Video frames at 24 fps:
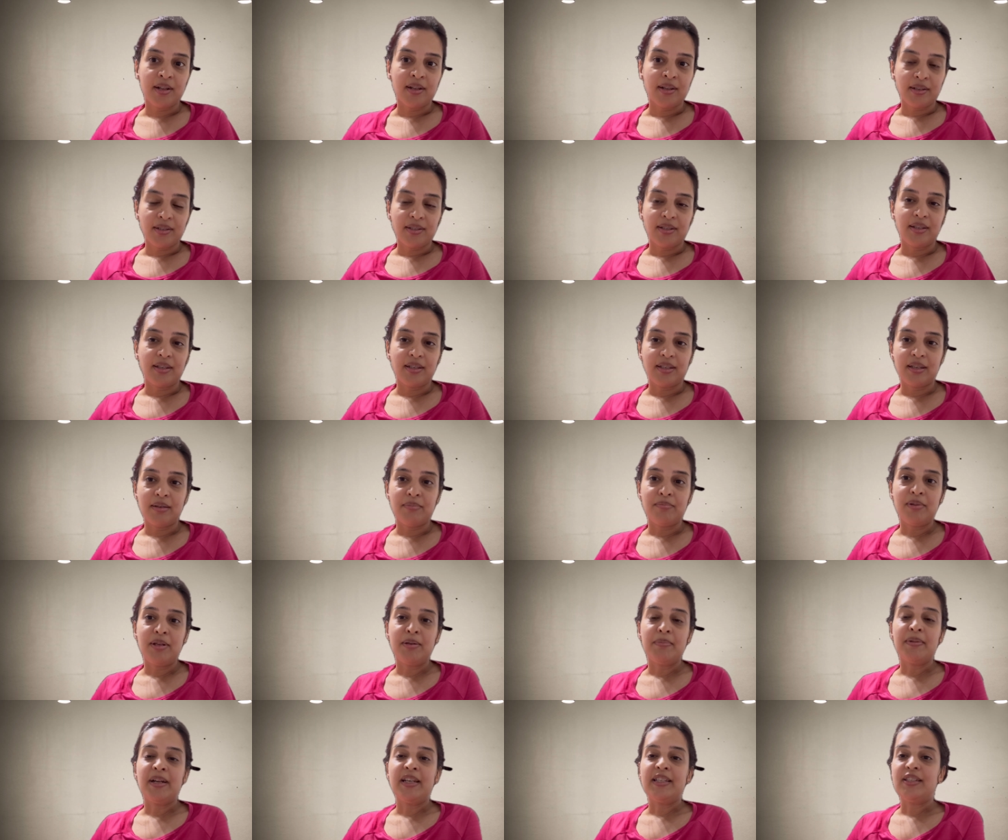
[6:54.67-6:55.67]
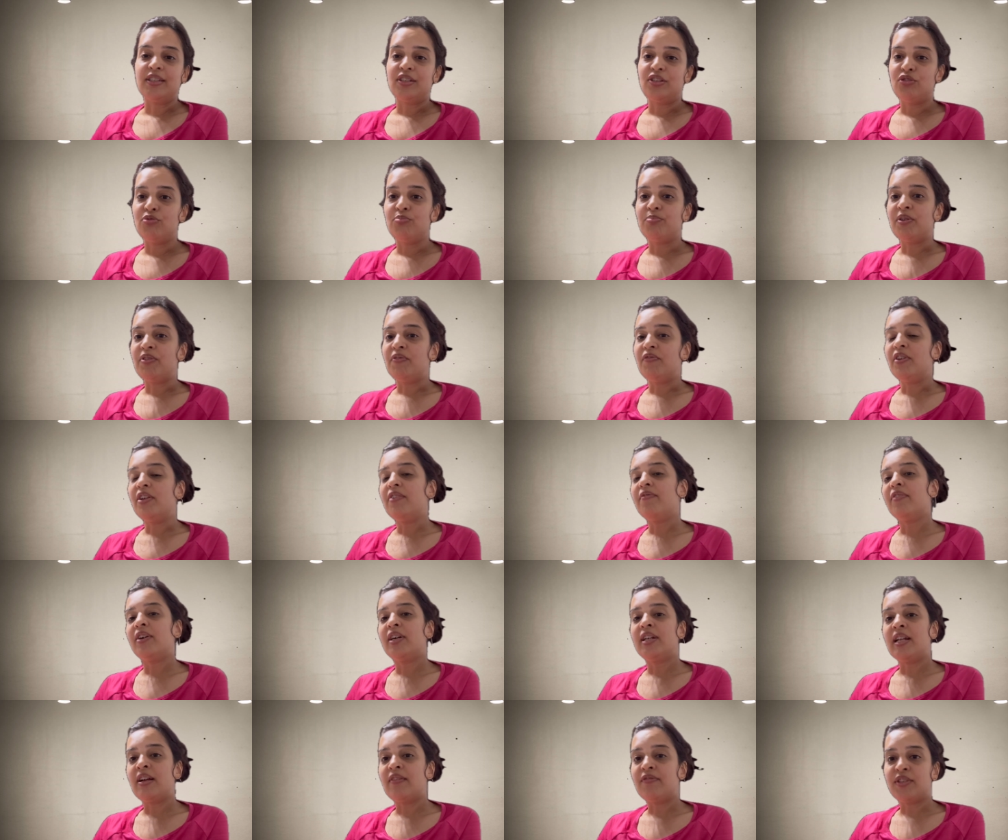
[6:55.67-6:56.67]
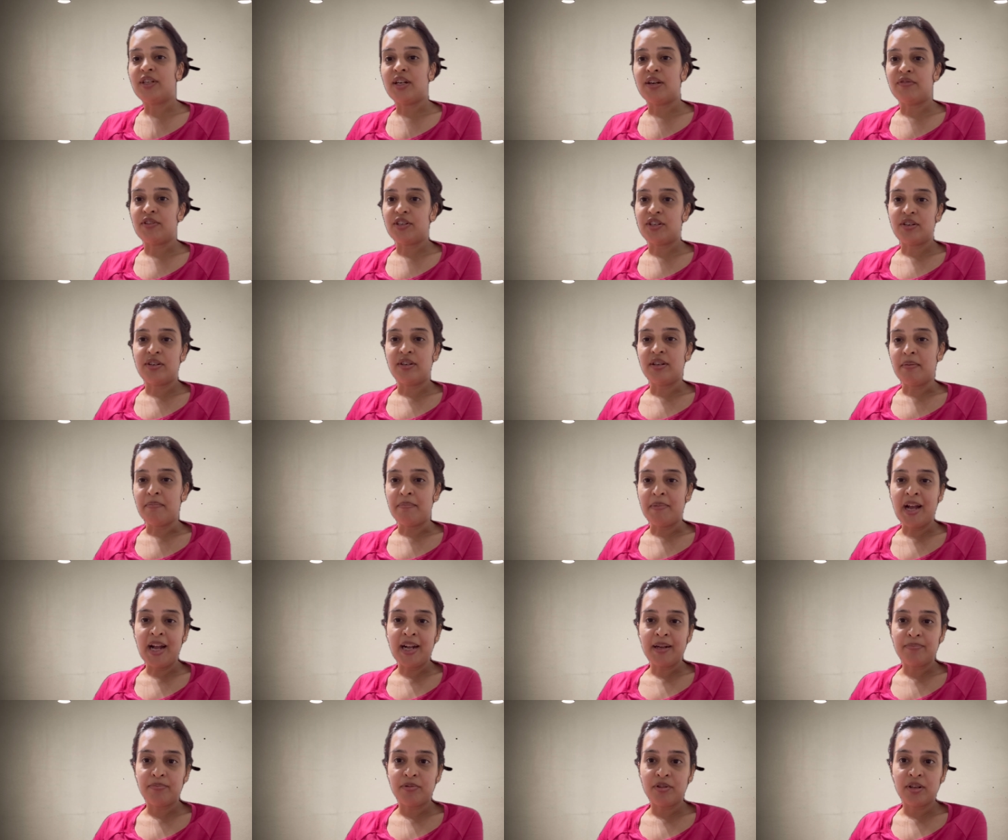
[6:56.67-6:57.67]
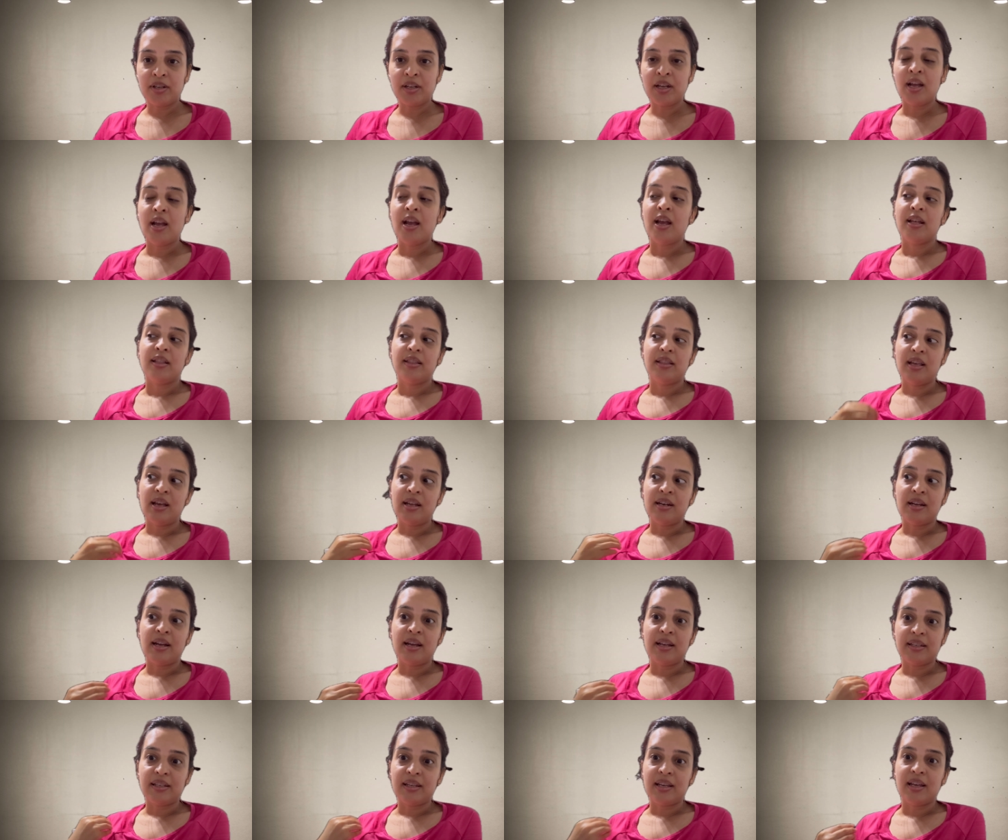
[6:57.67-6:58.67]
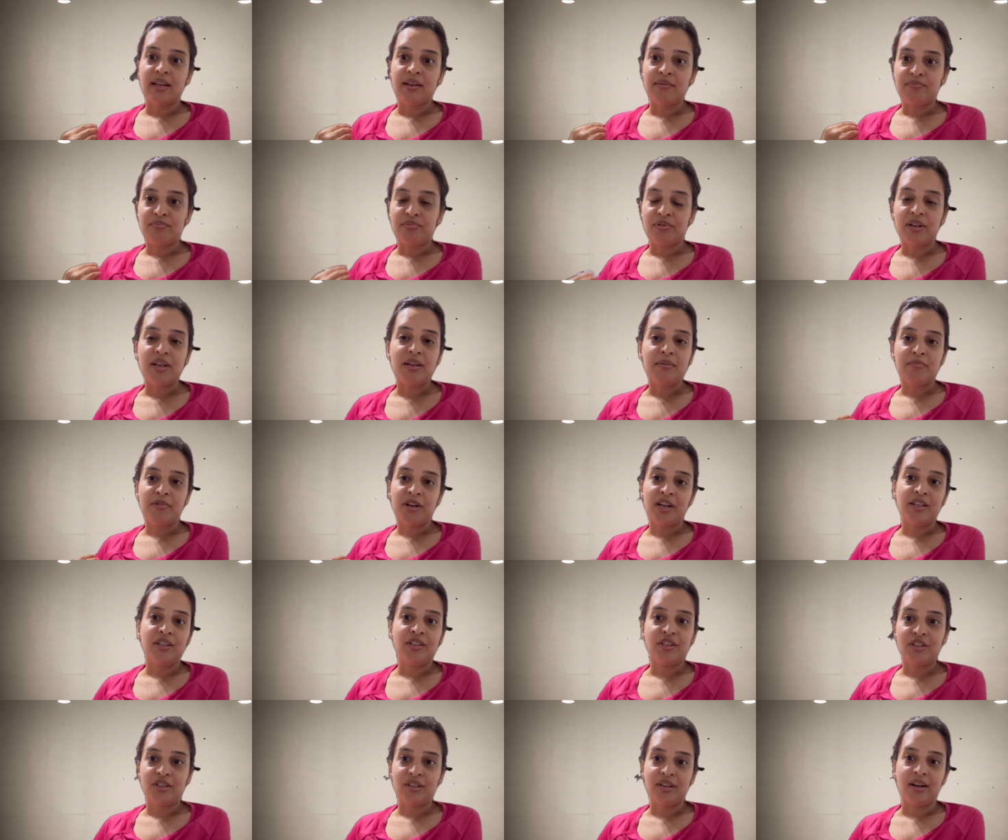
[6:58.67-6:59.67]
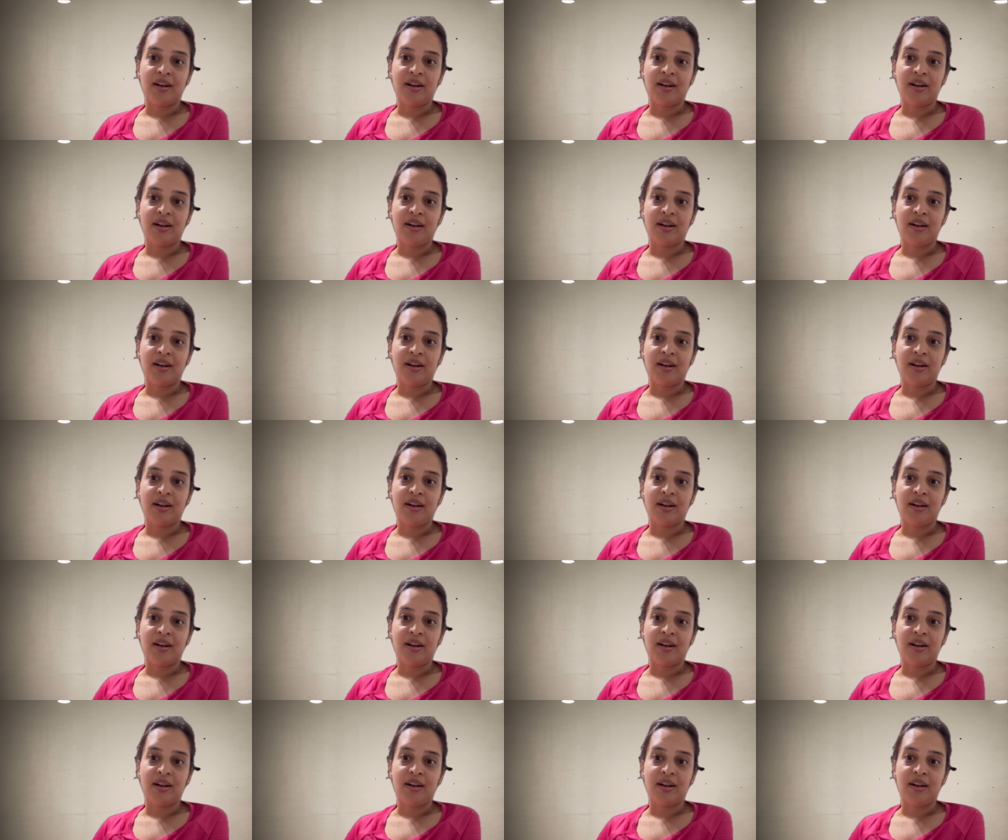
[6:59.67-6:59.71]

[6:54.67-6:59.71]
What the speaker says: to give me my stupid refund after I return the MacBook. Then I can pretty much